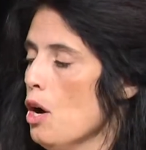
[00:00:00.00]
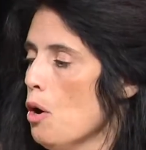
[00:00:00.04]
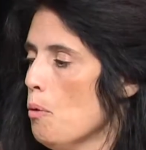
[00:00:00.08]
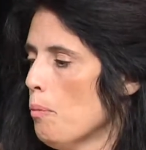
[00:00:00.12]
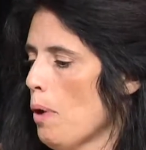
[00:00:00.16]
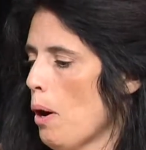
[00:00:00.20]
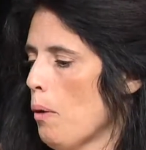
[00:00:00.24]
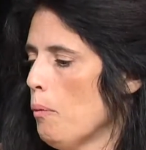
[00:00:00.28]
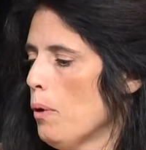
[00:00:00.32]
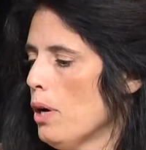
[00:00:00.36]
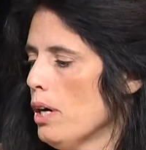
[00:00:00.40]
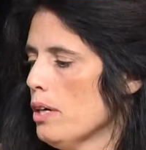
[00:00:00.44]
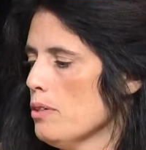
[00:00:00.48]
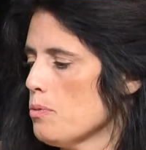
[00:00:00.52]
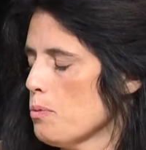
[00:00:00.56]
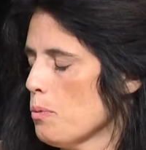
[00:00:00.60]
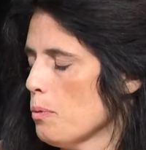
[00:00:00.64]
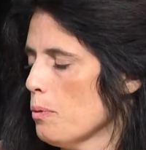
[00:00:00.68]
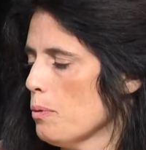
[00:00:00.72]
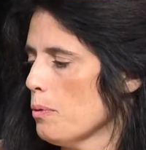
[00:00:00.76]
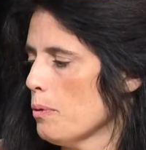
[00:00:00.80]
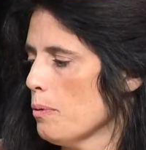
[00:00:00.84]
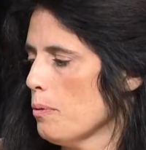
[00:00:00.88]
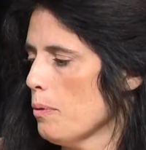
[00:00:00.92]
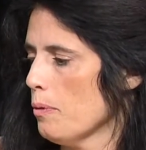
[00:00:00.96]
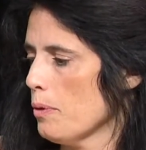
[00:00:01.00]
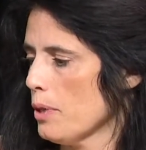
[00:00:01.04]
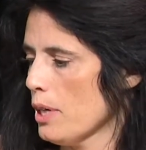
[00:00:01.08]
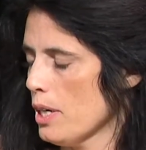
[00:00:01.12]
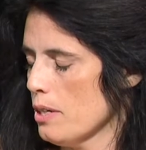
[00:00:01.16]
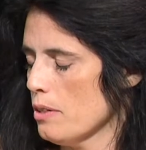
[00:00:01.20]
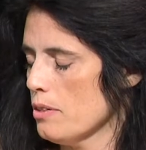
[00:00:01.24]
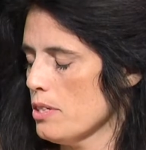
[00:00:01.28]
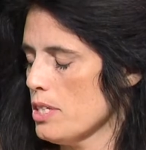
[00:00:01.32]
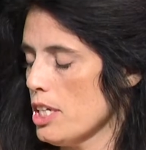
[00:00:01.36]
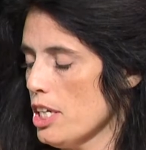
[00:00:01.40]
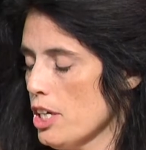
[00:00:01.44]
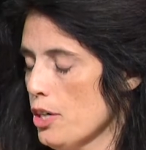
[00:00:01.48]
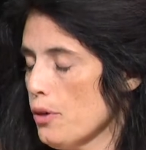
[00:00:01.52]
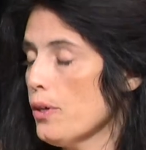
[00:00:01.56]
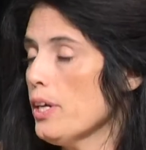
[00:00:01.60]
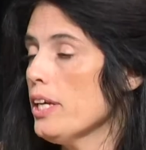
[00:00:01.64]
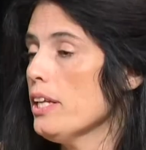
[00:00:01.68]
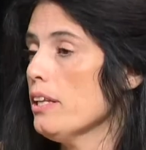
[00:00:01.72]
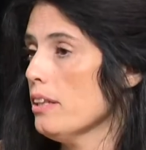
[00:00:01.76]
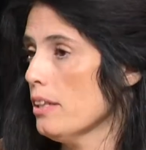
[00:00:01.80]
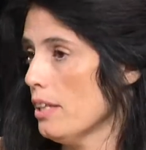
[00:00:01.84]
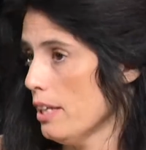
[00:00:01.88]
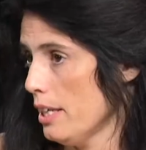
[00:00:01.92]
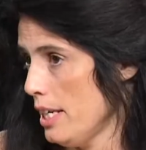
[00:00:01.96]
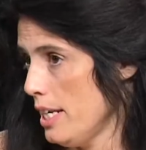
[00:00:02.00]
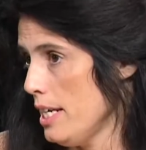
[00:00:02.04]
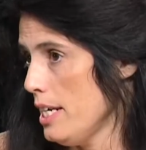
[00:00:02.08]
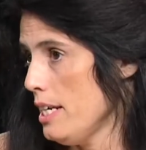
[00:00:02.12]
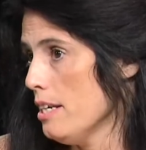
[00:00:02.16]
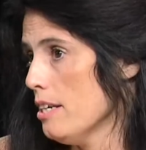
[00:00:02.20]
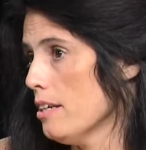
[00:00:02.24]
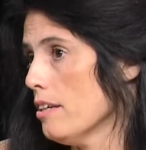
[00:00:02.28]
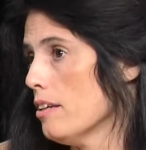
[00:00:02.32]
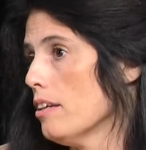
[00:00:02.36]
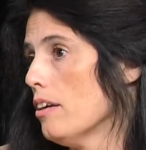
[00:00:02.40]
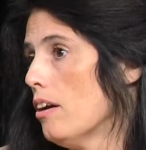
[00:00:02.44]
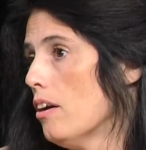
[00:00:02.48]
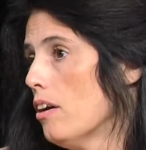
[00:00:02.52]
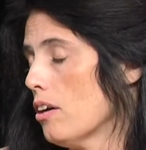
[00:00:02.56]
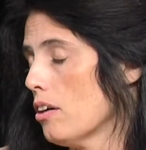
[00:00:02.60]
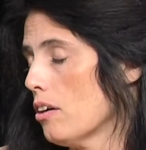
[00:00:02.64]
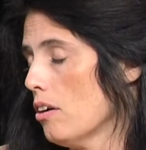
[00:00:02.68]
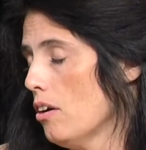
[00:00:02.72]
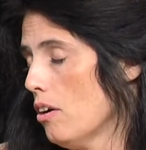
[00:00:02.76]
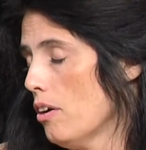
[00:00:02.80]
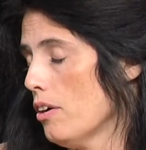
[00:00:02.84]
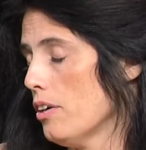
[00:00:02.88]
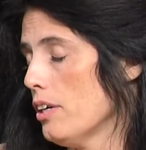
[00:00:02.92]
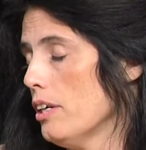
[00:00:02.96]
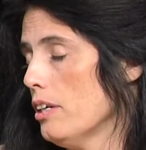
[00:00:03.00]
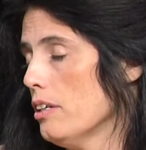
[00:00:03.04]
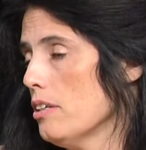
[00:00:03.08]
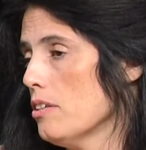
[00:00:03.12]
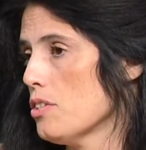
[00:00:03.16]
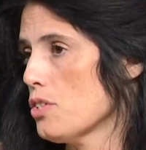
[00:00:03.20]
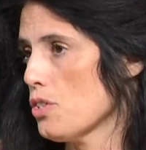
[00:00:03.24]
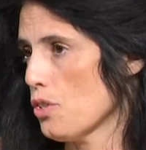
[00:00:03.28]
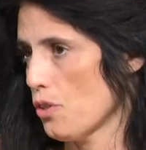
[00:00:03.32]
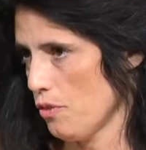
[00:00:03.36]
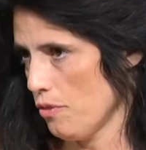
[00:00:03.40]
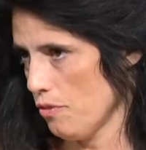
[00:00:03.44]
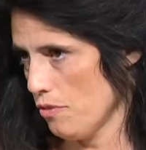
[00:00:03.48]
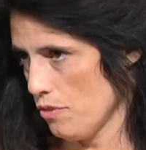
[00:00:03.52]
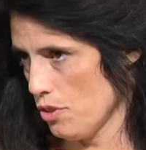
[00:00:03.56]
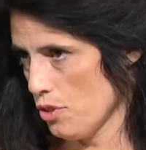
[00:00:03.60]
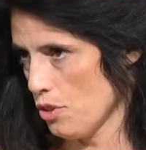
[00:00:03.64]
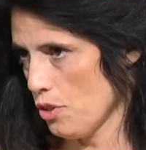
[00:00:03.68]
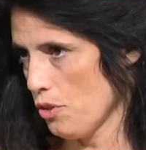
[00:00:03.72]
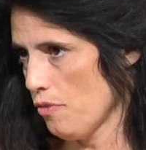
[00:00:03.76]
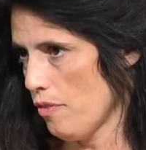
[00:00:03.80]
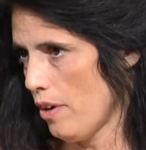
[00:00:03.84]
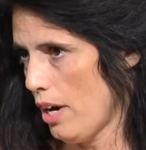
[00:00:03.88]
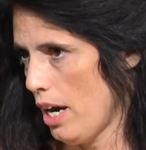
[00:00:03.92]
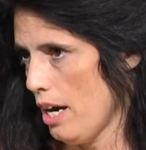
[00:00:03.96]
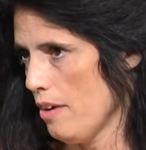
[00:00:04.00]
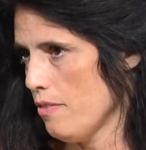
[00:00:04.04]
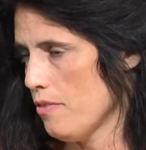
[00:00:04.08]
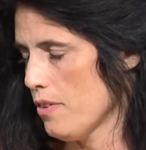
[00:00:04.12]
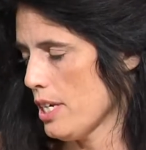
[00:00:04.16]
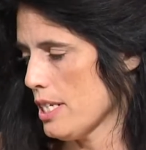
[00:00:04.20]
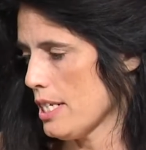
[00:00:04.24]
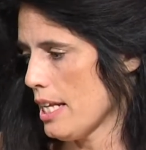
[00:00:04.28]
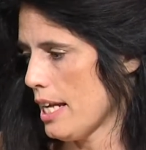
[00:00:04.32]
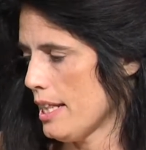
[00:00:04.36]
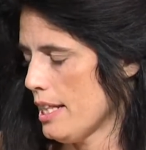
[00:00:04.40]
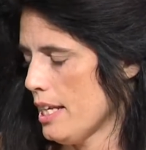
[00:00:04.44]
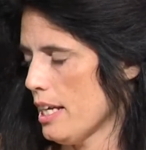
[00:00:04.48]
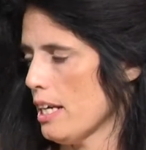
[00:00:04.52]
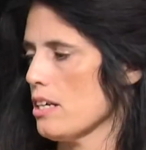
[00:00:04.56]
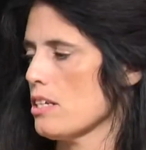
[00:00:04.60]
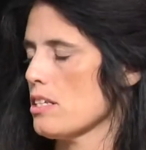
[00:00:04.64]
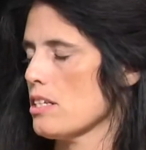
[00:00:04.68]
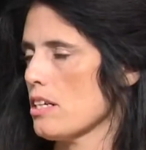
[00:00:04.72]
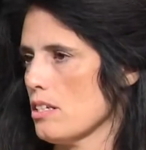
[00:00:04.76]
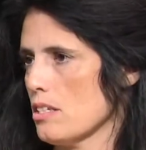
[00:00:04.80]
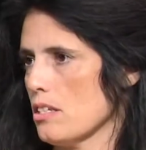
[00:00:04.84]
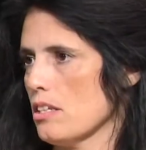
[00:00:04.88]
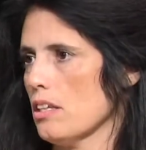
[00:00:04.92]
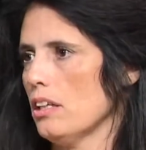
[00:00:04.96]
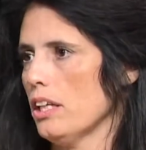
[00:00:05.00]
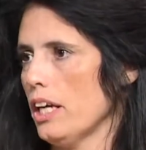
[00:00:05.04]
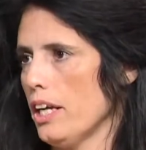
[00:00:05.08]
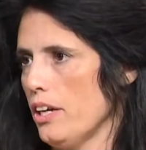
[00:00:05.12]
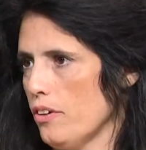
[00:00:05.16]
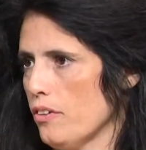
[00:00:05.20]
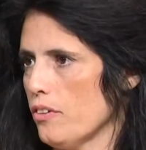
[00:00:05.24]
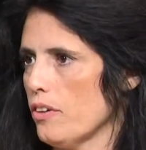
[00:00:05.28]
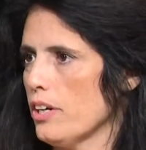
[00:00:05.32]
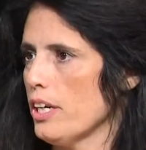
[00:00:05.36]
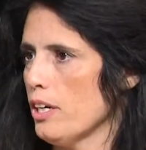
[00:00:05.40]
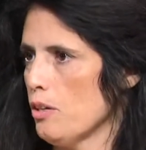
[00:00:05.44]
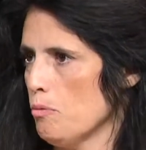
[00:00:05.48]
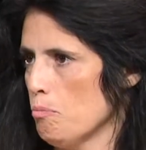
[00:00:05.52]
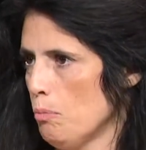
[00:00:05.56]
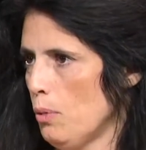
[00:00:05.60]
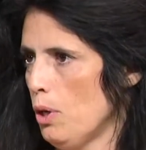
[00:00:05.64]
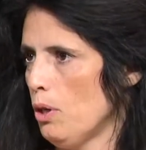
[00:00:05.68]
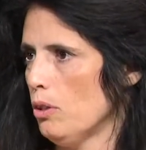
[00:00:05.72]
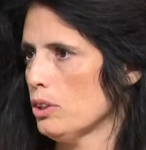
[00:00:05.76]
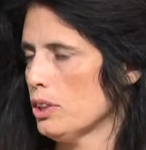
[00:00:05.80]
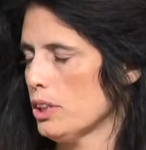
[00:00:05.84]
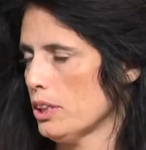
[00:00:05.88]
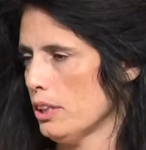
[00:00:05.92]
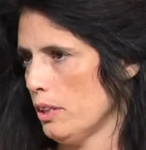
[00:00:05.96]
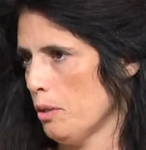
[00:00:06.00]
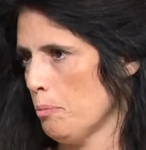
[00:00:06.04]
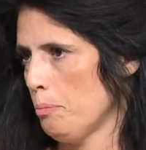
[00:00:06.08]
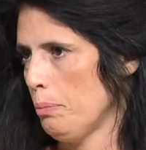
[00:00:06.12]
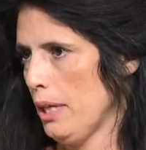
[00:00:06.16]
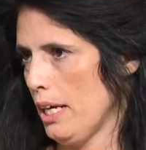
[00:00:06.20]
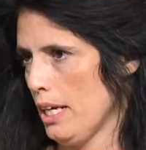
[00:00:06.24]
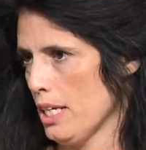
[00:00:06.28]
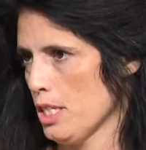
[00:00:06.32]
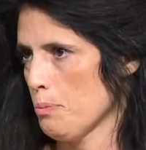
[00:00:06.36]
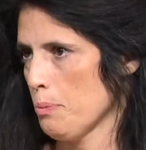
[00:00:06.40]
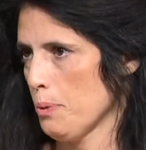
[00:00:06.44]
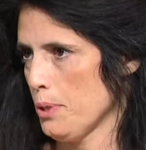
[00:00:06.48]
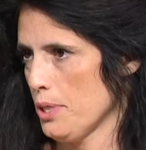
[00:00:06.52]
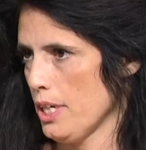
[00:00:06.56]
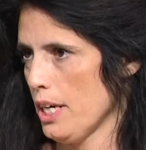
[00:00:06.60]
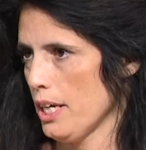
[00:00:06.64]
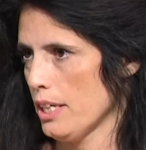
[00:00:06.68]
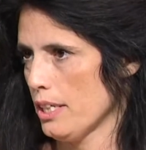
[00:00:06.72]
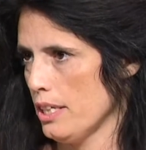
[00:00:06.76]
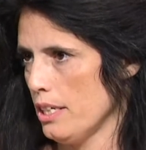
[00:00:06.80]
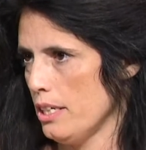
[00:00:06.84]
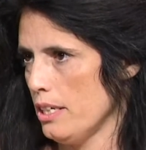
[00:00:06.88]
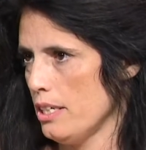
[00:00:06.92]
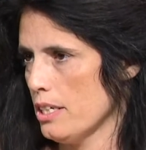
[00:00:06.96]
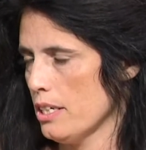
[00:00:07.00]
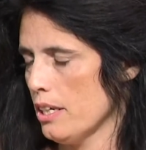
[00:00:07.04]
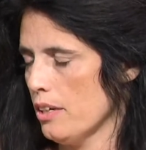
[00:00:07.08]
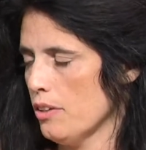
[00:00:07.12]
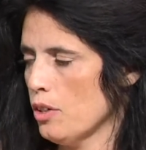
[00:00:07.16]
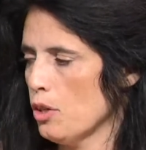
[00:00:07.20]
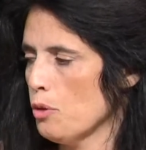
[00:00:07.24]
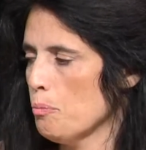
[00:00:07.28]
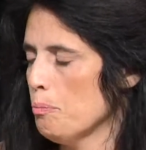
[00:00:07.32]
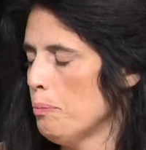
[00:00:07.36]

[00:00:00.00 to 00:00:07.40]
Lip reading: But considering the heat, our garden survived because I think it's because of the layering of mulch and the plants protecting each other.